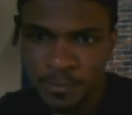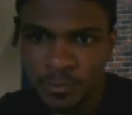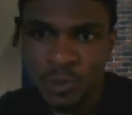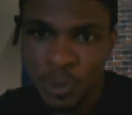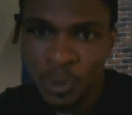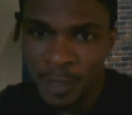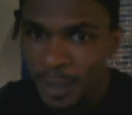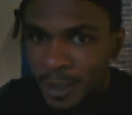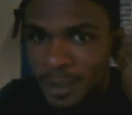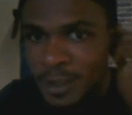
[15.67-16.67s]

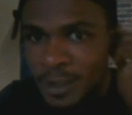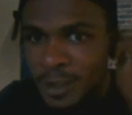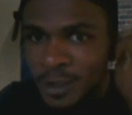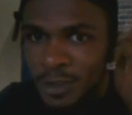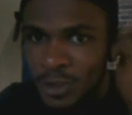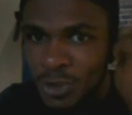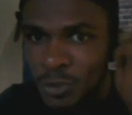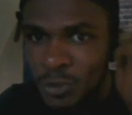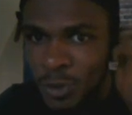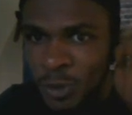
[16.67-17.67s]
normally you
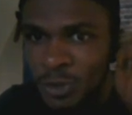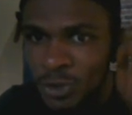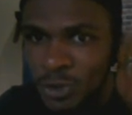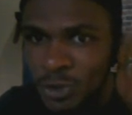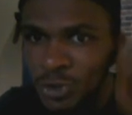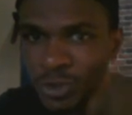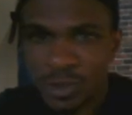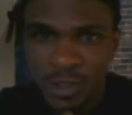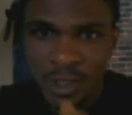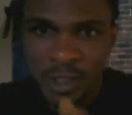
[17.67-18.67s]
may want to use this
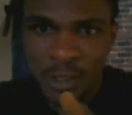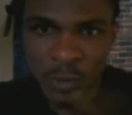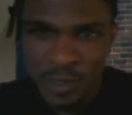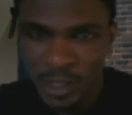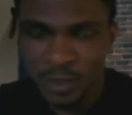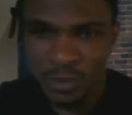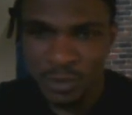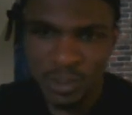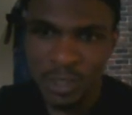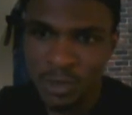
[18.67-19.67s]
wizard to
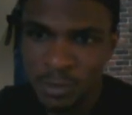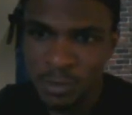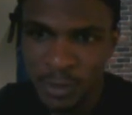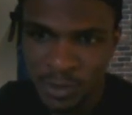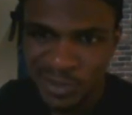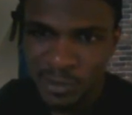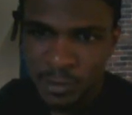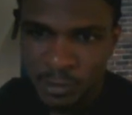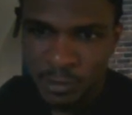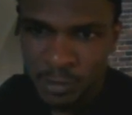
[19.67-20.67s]
start up, but
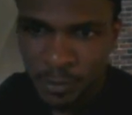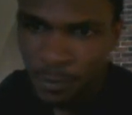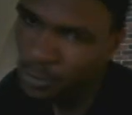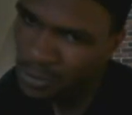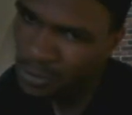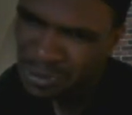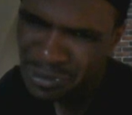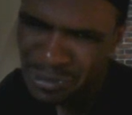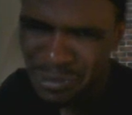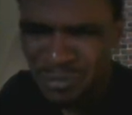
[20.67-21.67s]
people
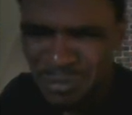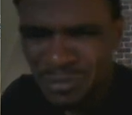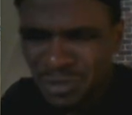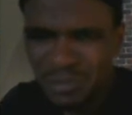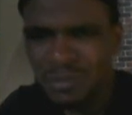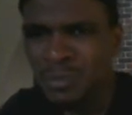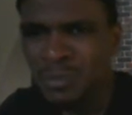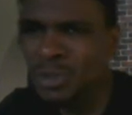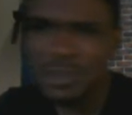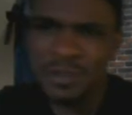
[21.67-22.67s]
most
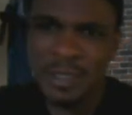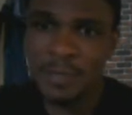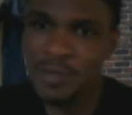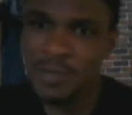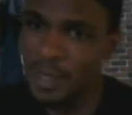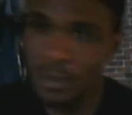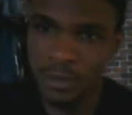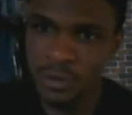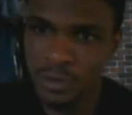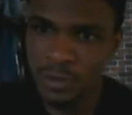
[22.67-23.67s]
of the times I don't
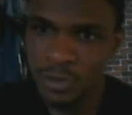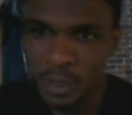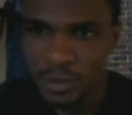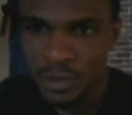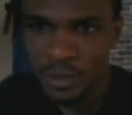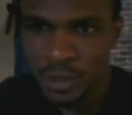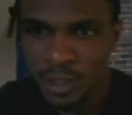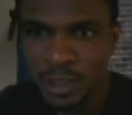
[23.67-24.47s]
use it, so I just click a